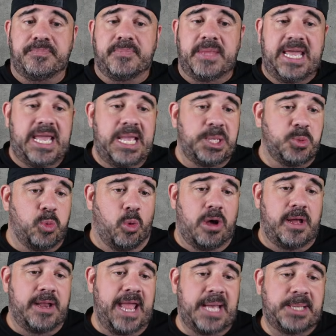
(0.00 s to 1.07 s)
Each
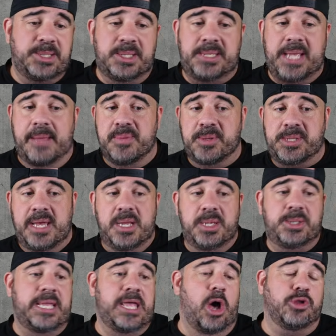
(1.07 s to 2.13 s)
one has the same
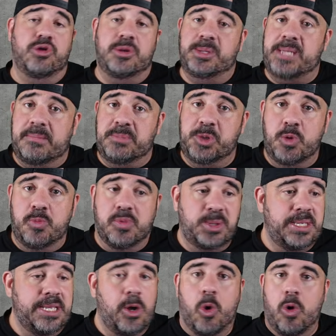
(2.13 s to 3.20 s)
percentage. They all do the same
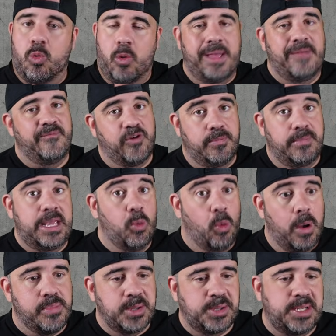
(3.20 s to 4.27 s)
2%, and for me,
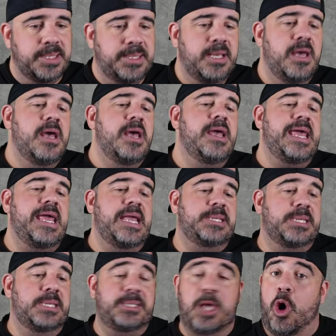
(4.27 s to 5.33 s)
1%.
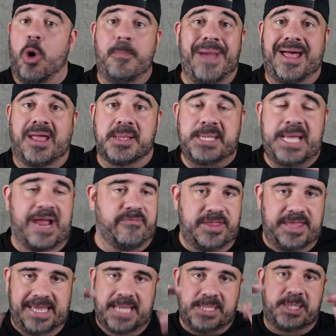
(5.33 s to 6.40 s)
It's its own balance.
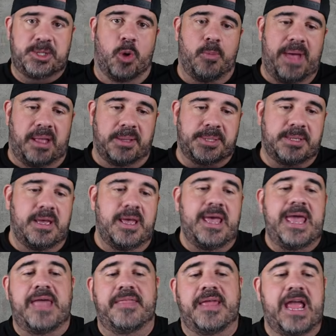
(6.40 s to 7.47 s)
Everything has its own balance.
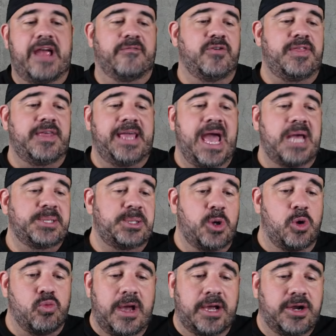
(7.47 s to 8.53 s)
And then everything has its
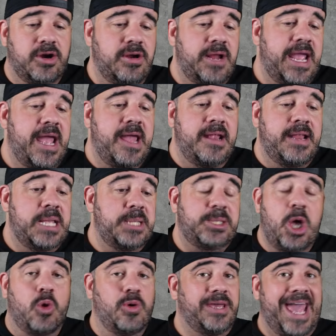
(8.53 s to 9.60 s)
own record and its
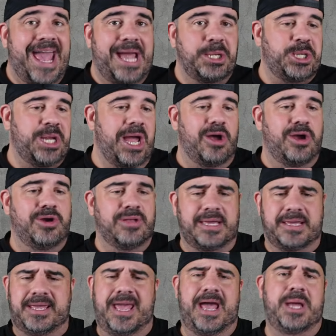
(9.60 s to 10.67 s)
own cash out. You're
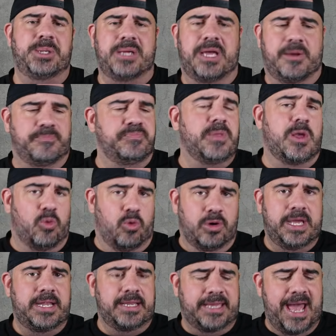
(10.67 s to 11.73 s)
like, cash out? We'll
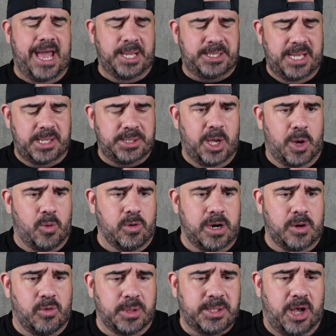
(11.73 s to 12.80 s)
get to cash outs. Don't
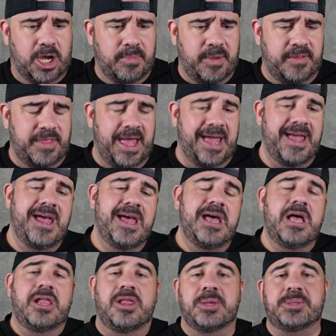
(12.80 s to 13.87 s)
worry. We'll talk about that.
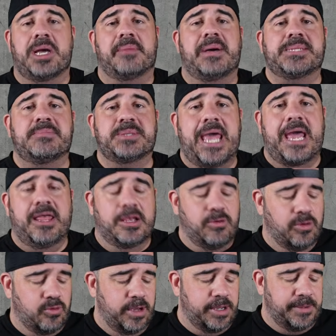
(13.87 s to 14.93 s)
Let's talk about some scaling
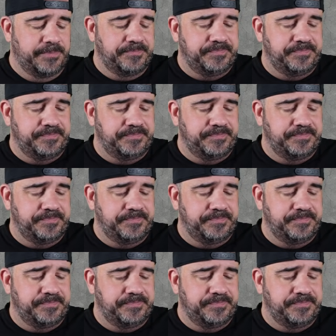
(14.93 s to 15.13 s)
real quick.